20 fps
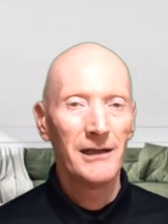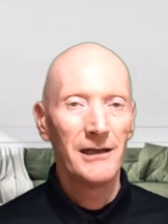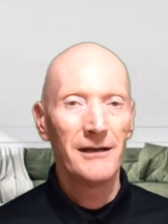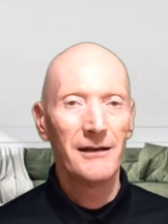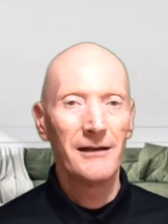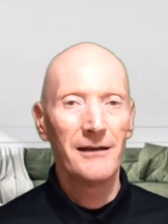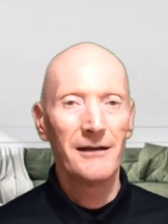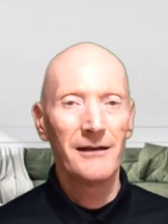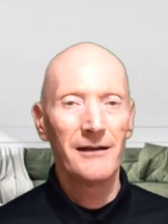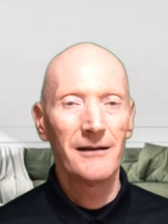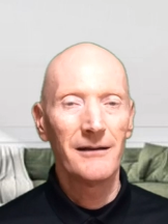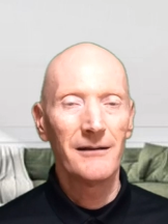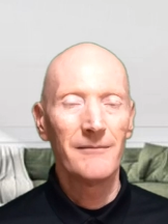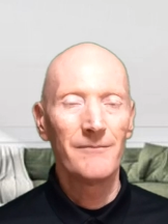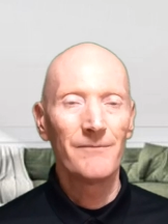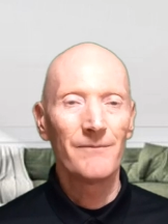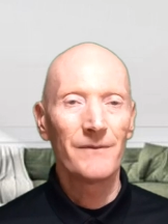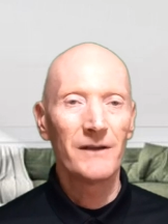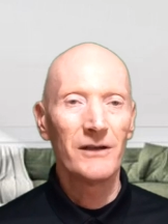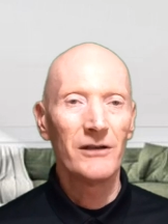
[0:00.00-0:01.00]

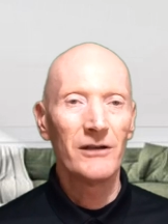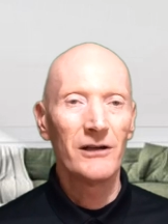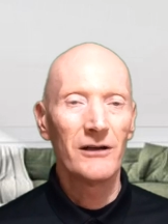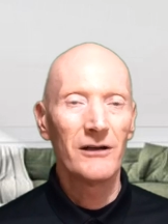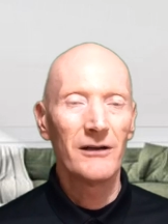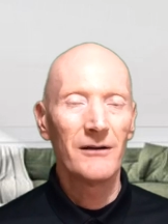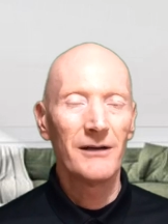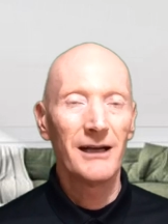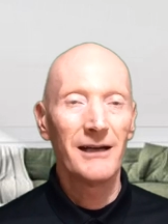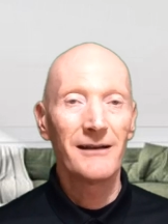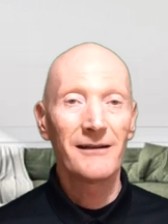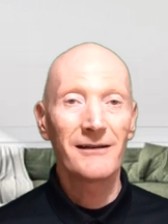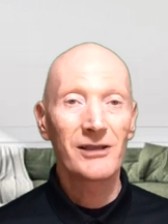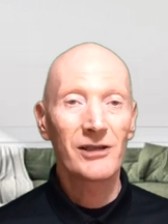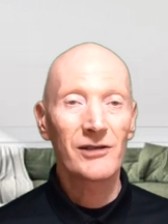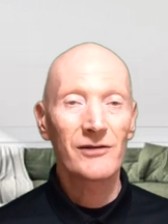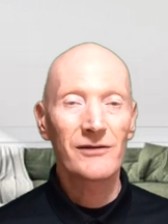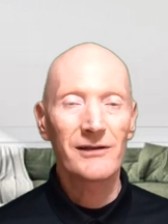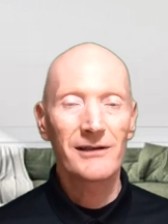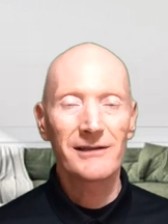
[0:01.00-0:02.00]
and
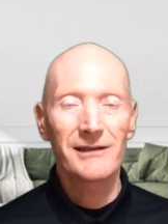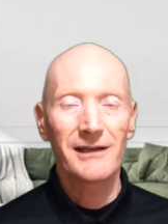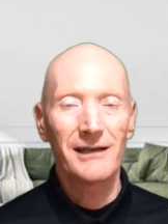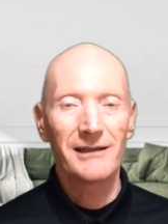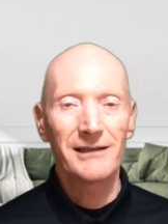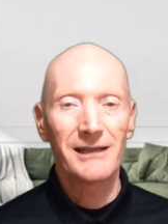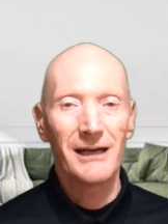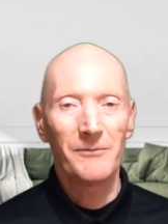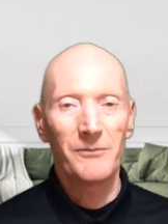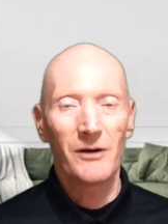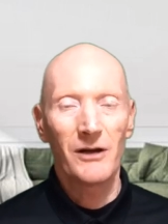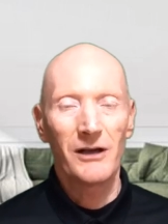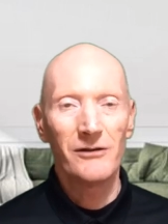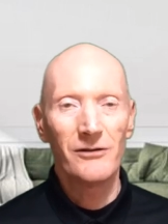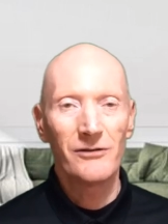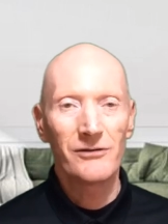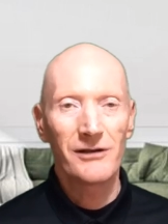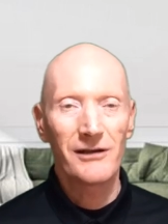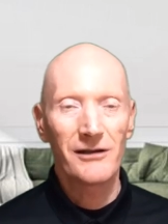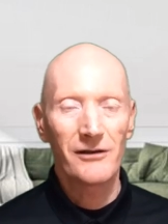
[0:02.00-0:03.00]
just as an example, I
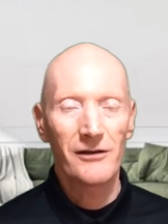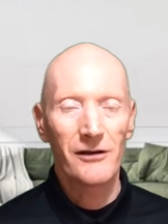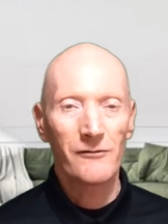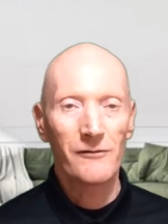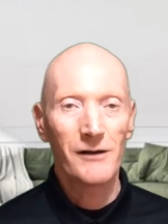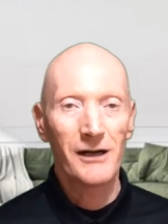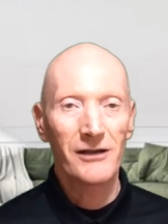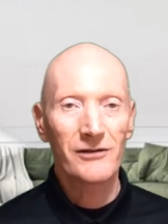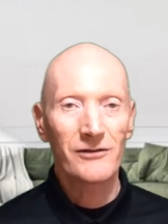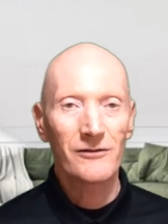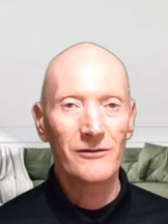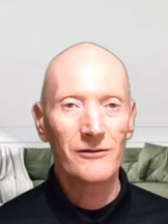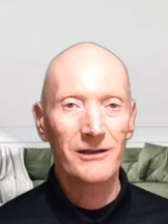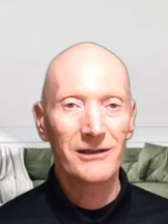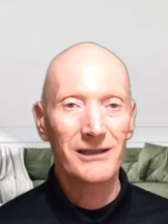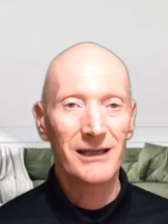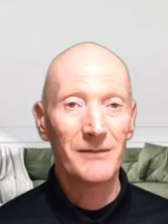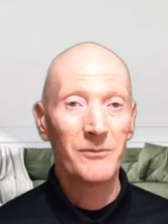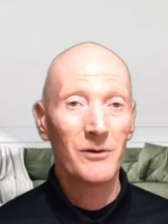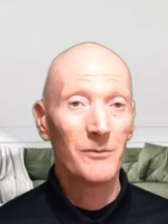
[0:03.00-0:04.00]
use the credit score
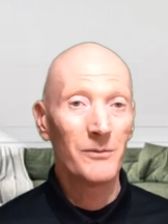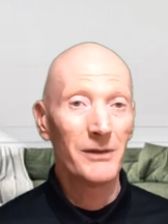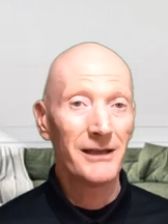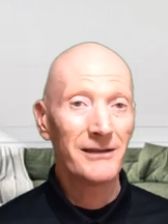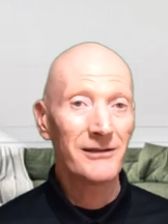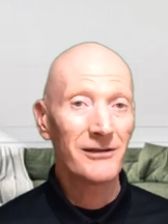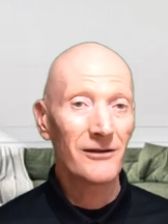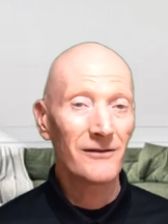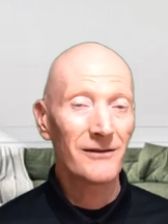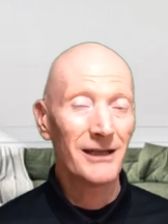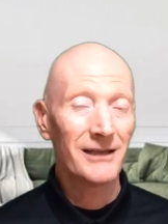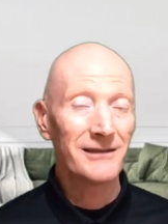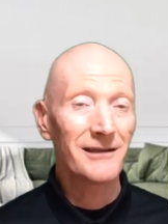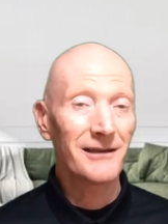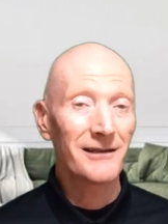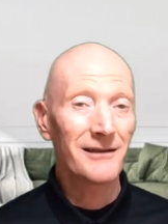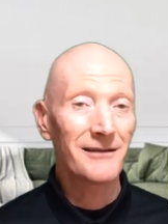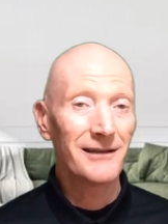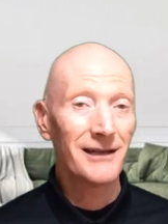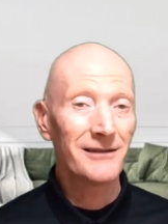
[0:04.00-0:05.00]
example, but that's
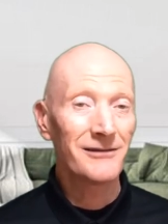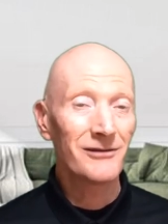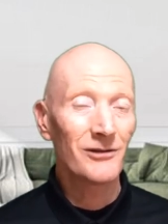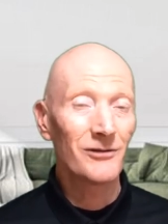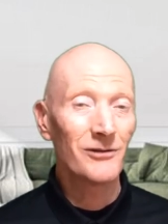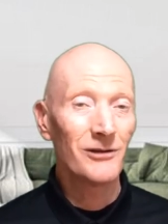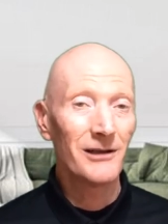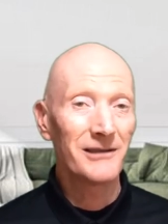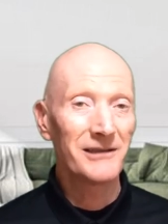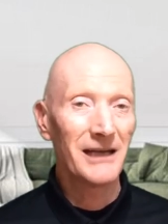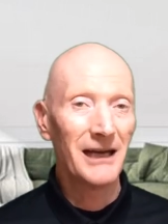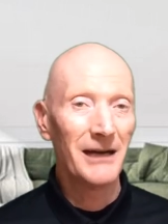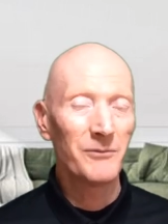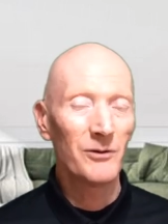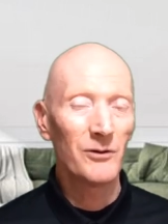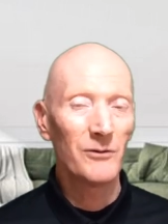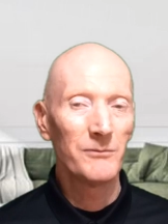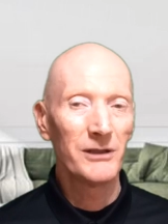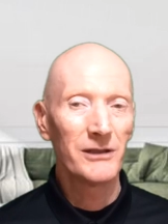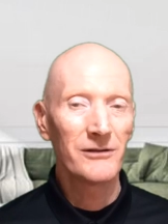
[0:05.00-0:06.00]
a good
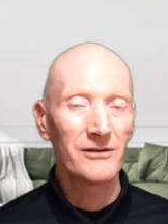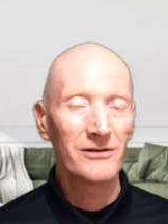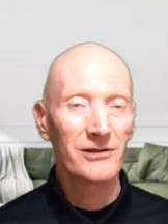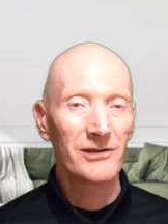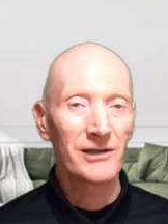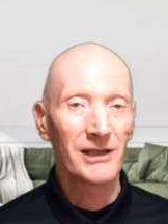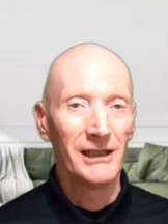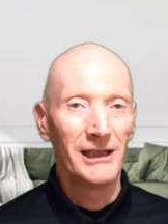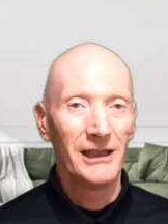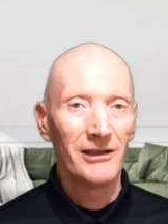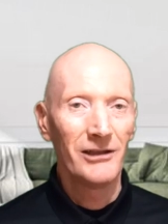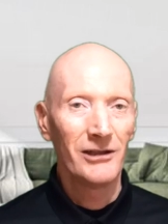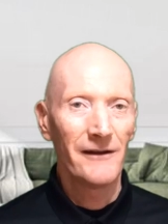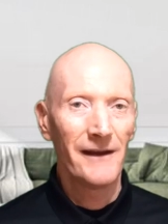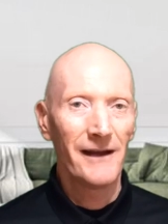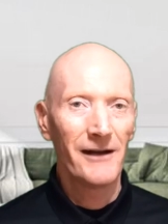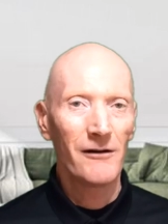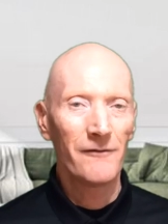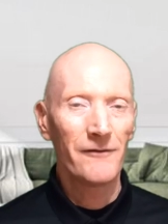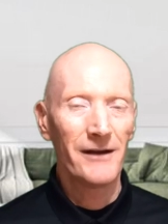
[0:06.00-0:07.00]
example, because
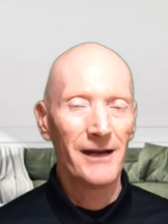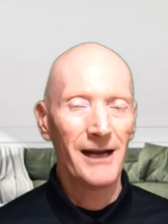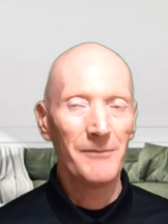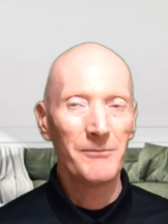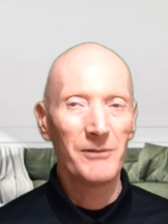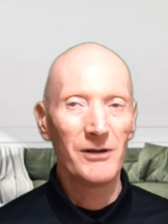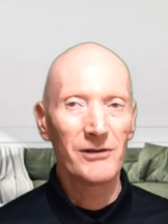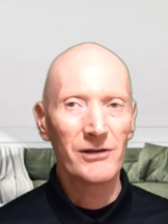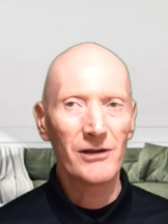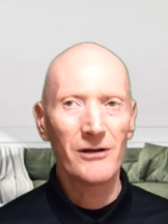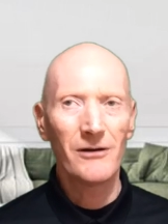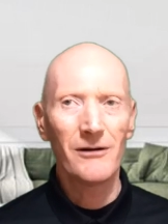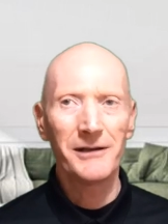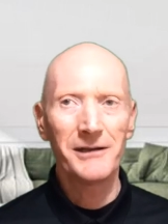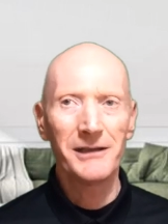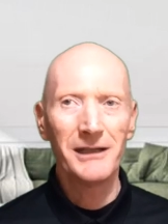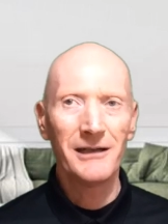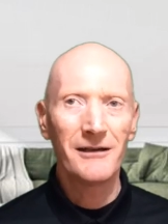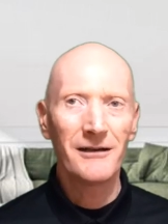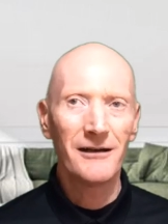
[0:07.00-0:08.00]
that often happens. Oh, I
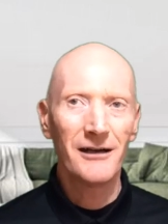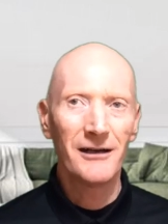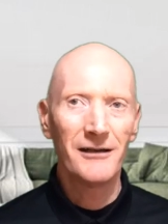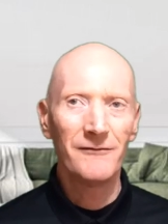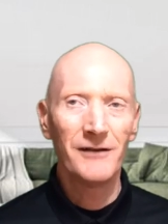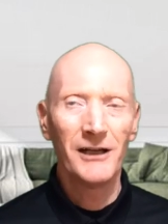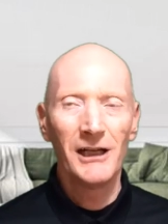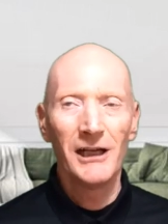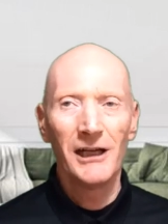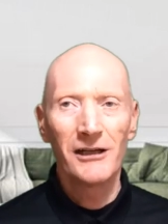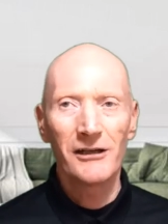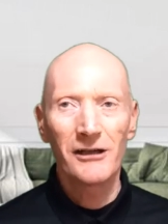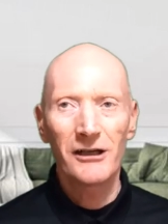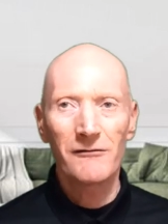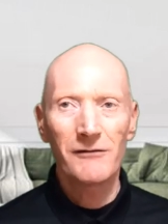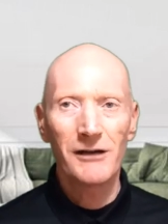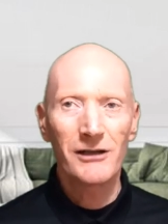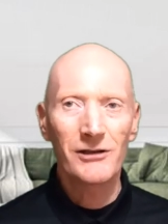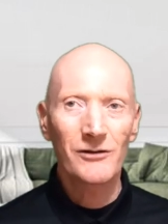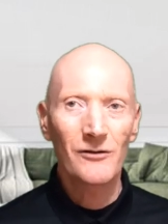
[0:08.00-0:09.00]
think I've got a
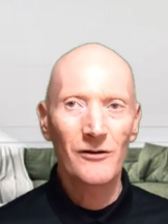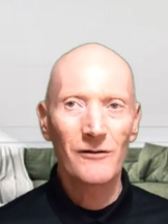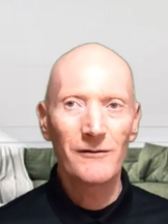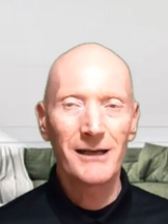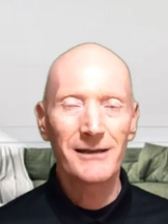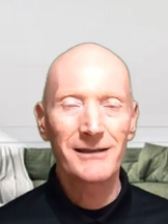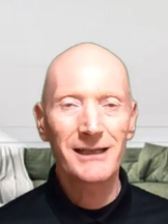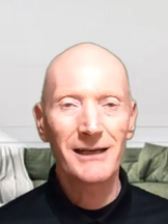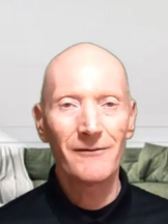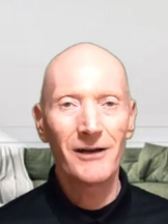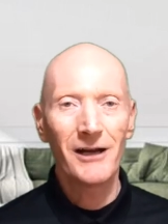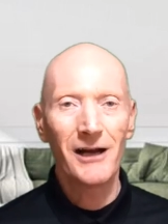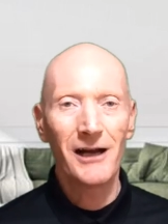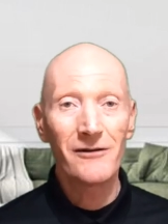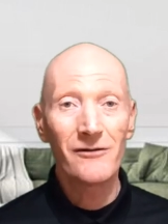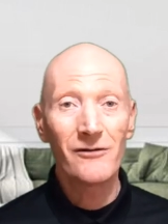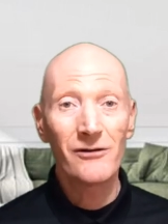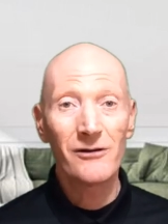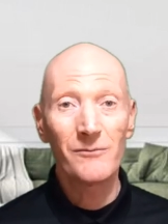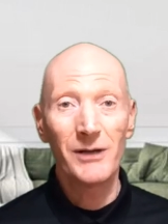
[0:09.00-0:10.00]
credit score around
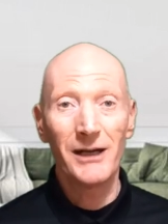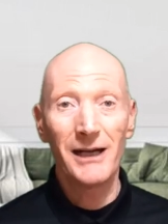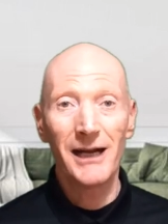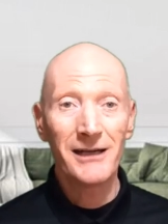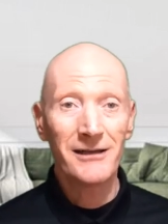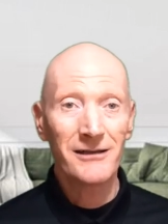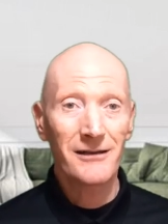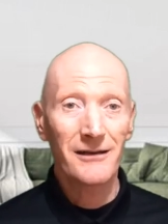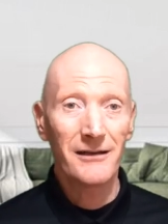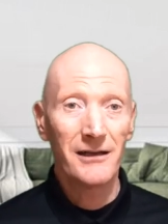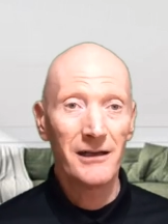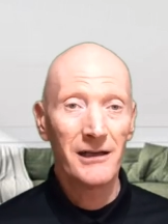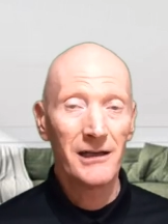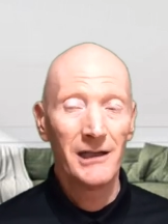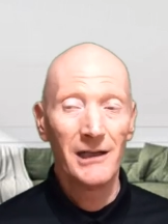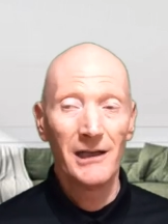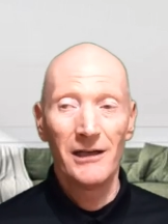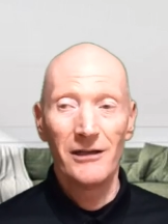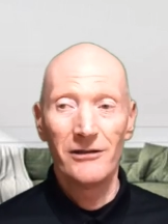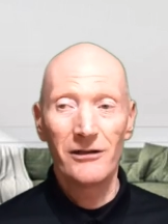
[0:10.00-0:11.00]
700, but actually
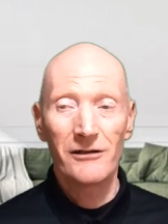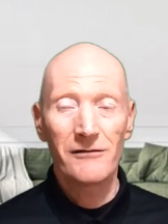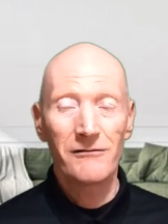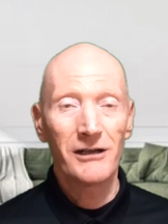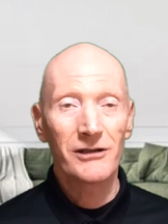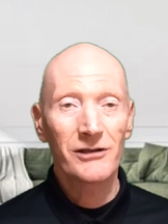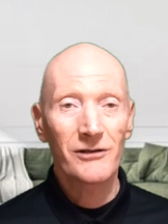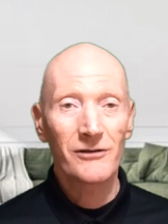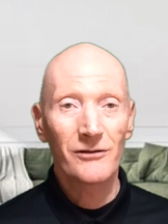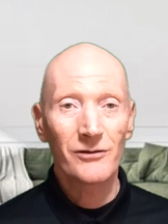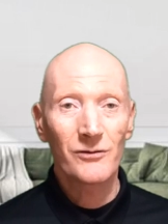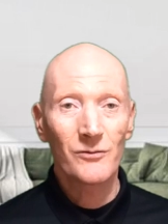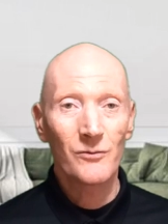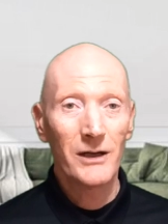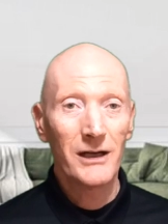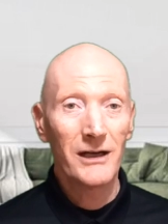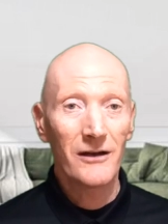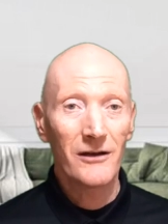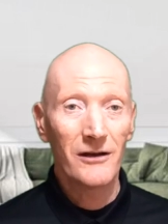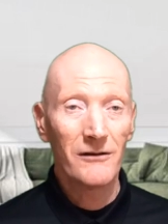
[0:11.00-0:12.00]
your credit score is
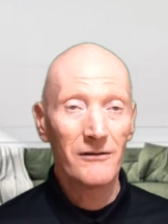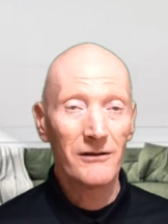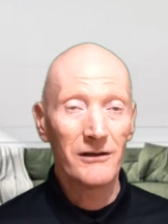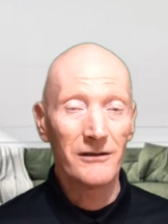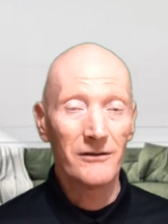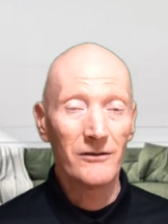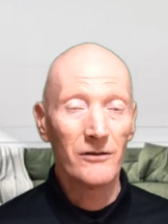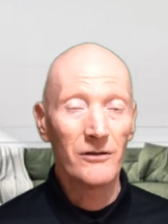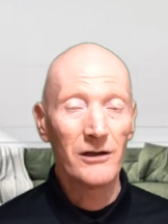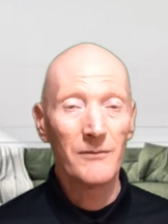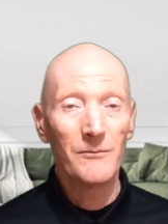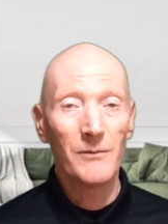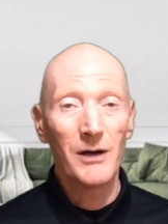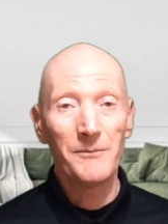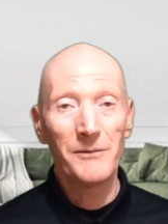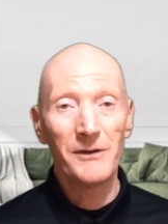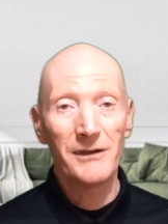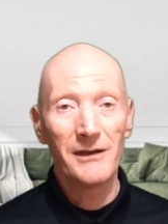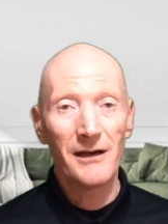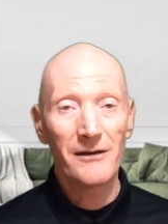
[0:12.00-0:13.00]
way lower, or it
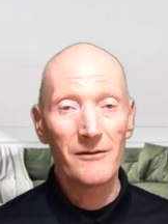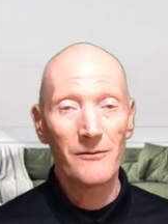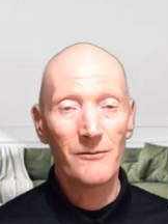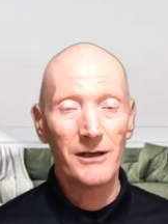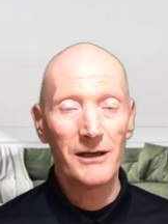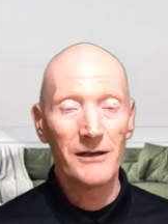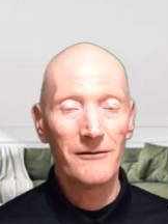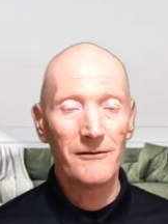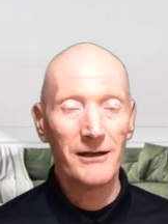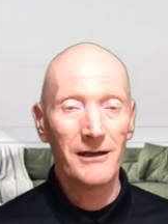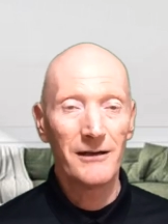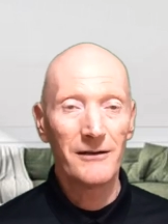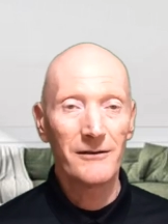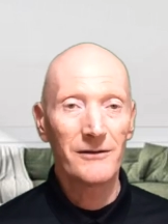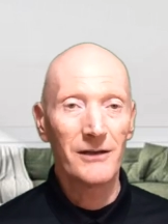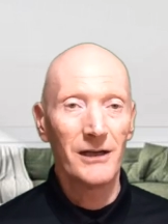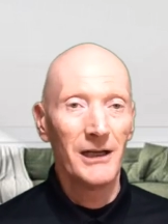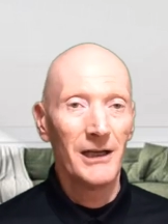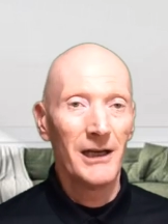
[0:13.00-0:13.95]
might be the other way around.